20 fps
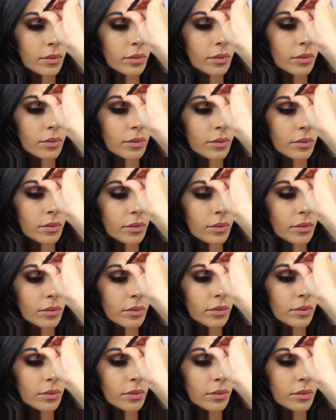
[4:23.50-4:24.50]

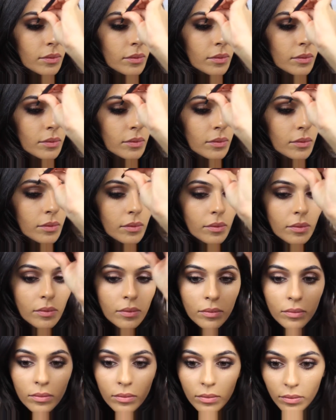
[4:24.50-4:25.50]

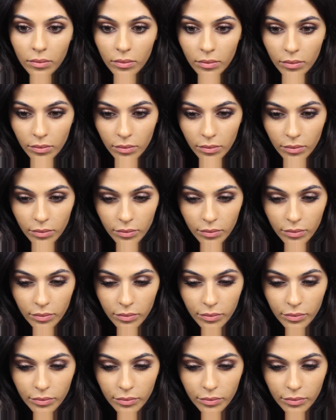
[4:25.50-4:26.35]
No one is speaking in this clip.